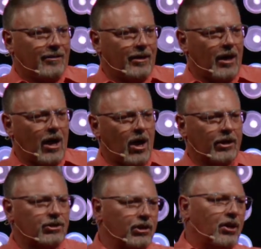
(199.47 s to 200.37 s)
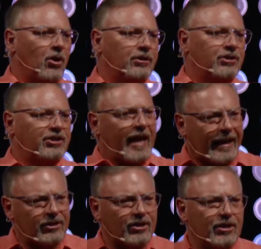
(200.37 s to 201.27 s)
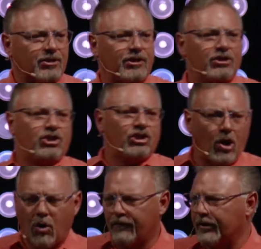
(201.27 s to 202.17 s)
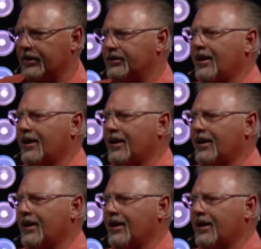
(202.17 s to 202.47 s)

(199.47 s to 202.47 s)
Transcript: that, oh, it's, you know, it's sexist, it's chauvinist.